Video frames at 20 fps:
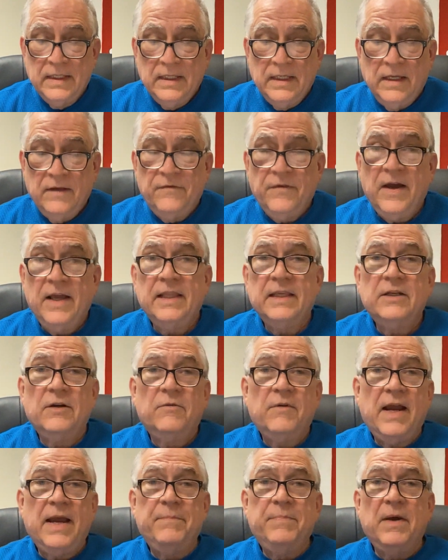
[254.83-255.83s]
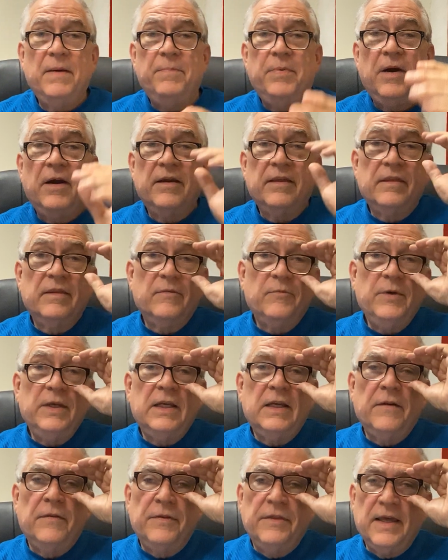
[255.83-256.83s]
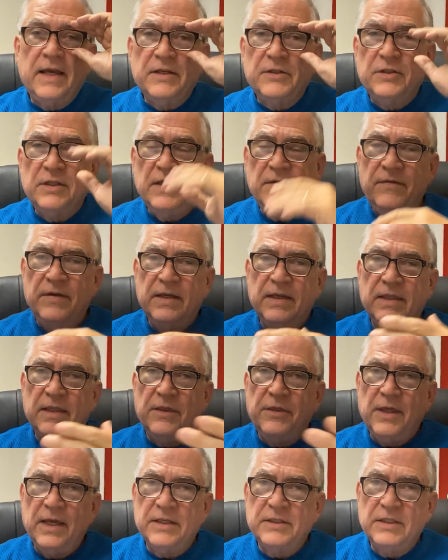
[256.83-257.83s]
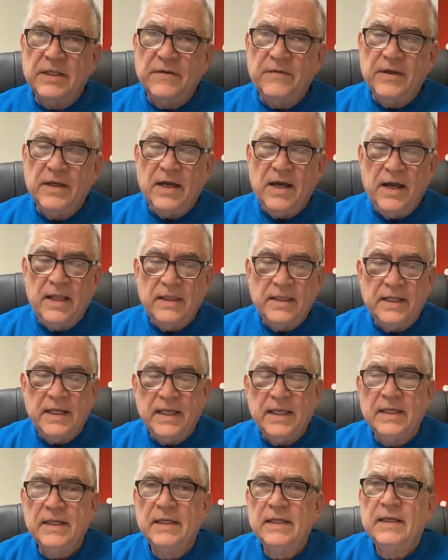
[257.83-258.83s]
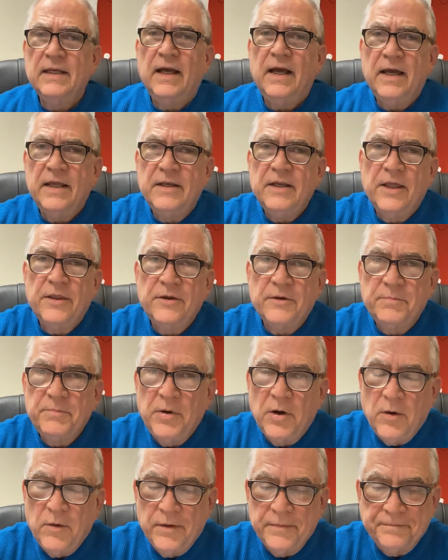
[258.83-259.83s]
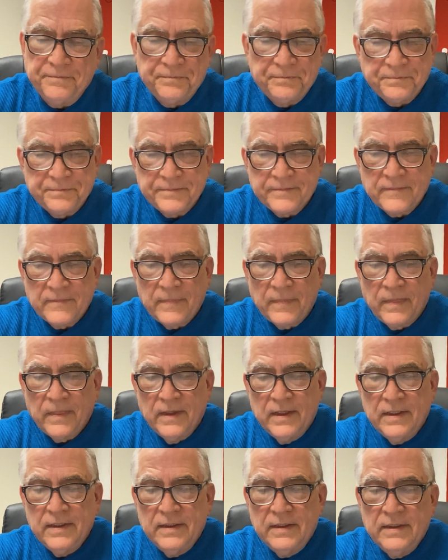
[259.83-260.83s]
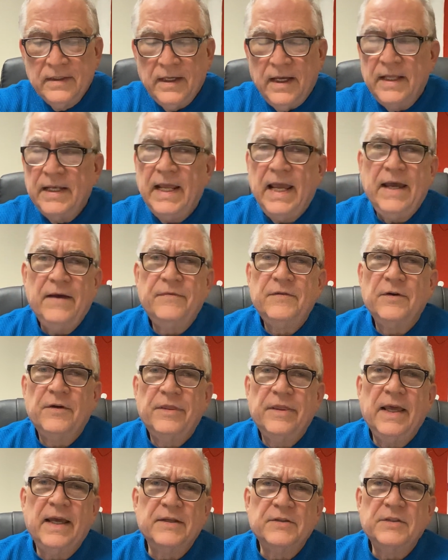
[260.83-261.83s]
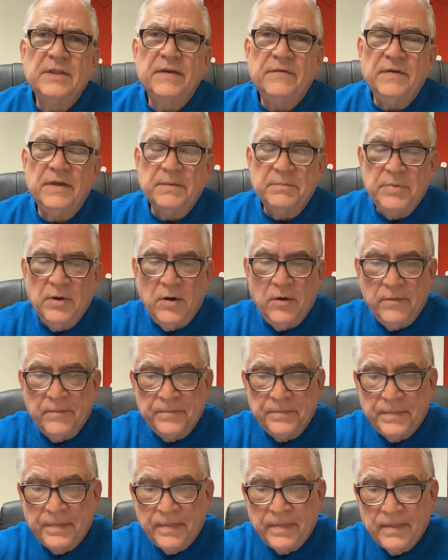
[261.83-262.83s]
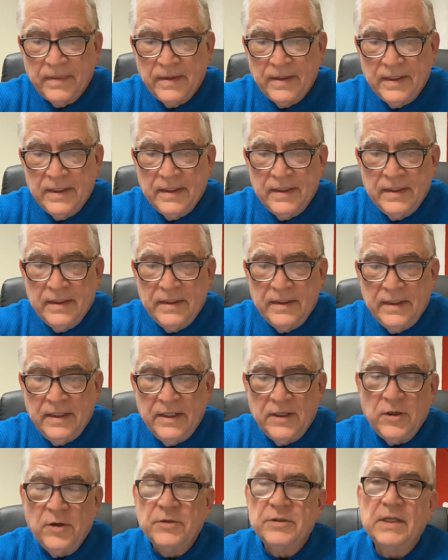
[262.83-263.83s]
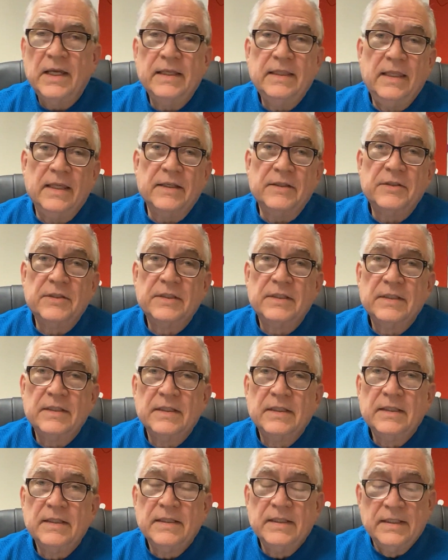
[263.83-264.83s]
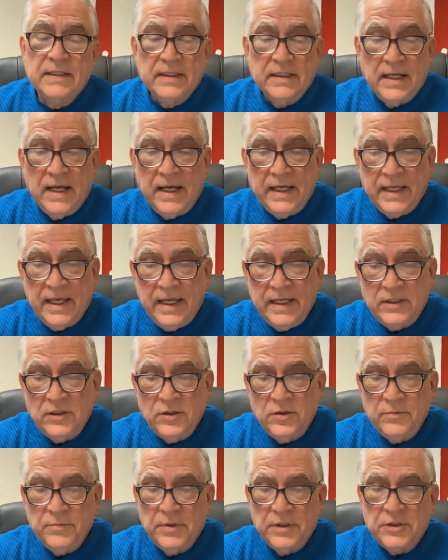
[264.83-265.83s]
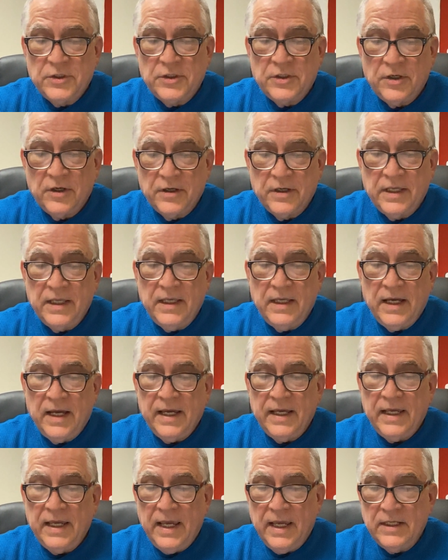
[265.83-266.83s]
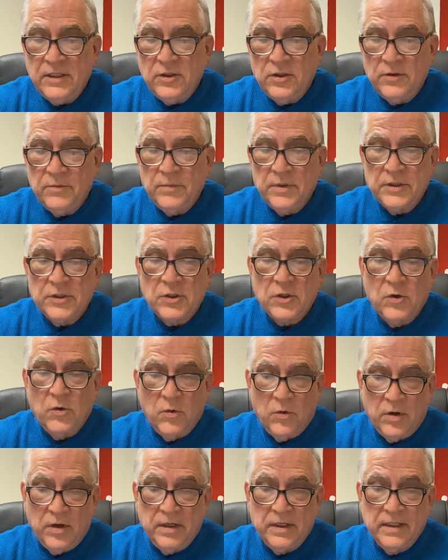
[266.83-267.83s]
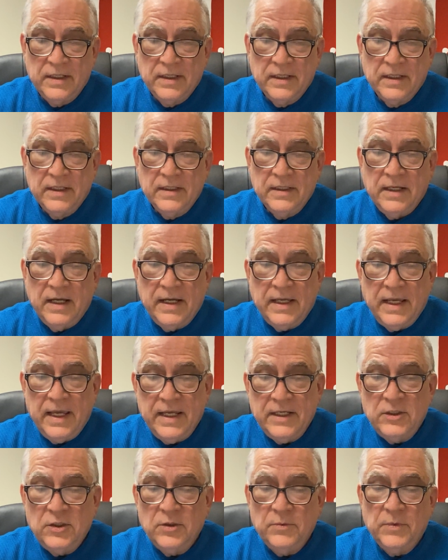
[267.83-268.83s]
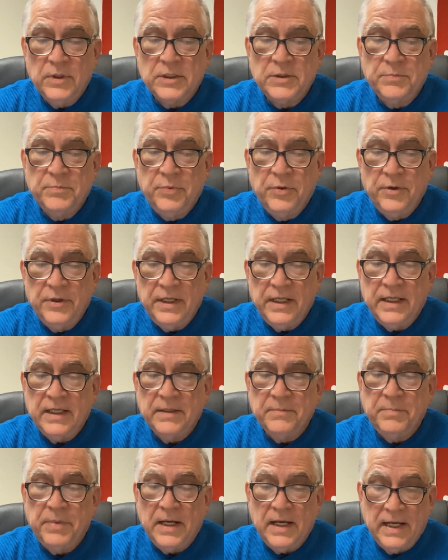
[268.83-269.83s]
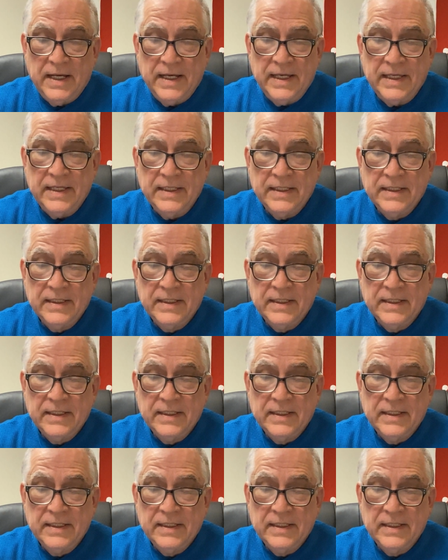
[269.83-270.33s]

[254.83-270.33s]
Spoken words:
And finally, to wrap up our week of Thanksgiving and the Thanksgiving holiday, another poem, an after-Thanksgiving poem. And it goes like this. I ate too much turkey, I ate too much corn, I ate too much pudding and pie.